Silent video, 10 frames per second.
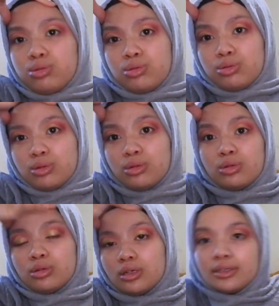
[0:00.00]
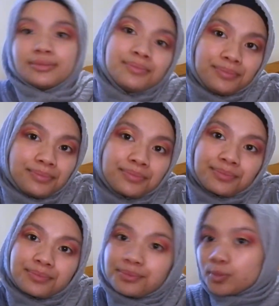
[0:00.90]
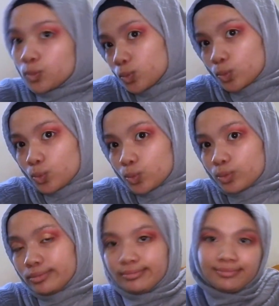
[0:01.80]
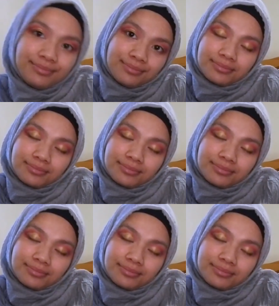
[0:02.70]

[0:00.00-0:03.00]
(no one is talking)